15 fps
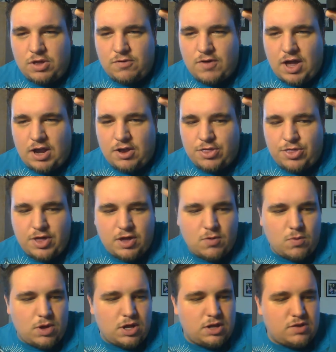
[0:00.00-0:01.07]
got your thick
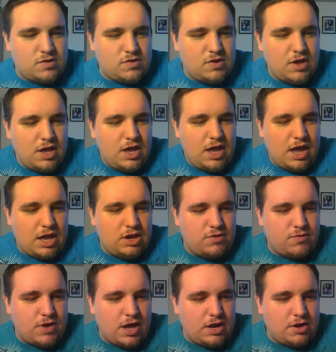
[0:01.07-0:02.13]
ones, and
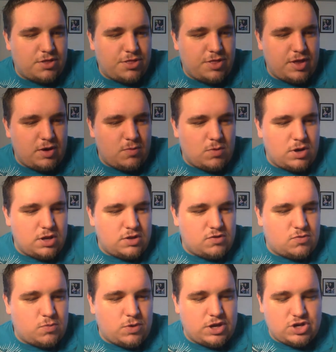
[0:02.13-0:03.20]
you've got your thin
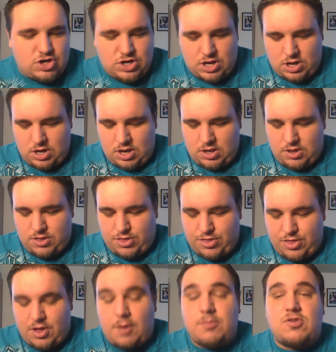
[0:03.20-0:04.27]
ones,
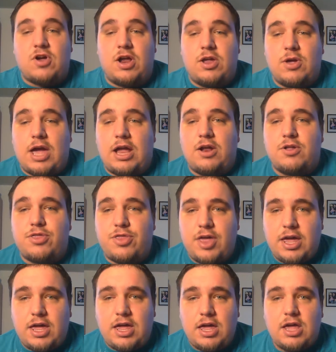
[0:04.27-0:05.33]
you got your
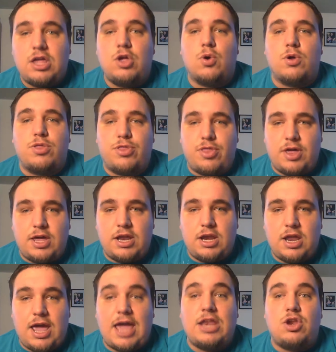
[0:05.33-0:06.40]
thick, your
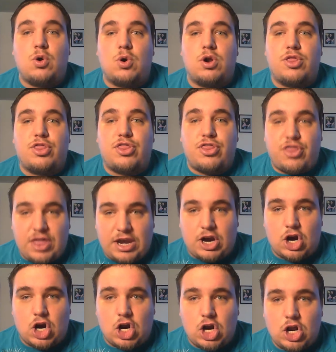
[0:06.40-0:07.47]
thin, and your
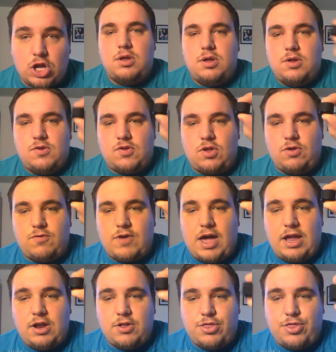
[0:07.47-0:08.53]
thinner. So you've
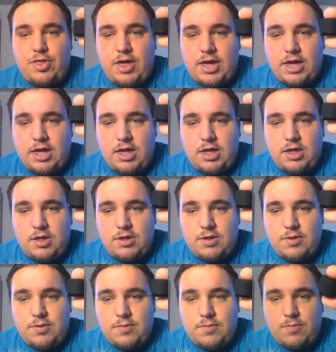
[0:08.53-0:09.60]
got your thick,
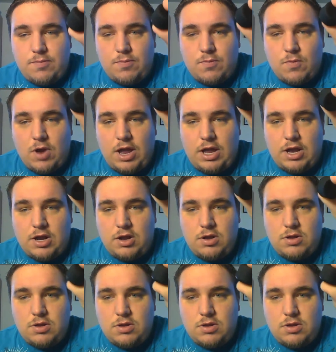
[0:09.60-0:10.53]
right here.